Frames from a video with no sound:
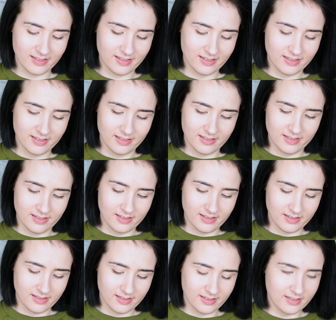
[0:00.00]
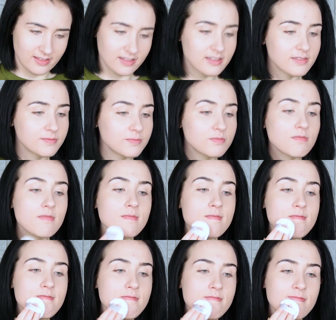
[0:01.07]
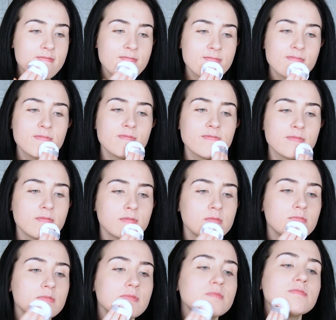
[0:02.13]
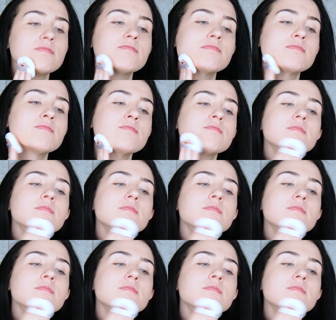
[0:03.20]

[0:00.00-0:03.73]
And then the only thing I could think of was a fairy, and so I just went with it.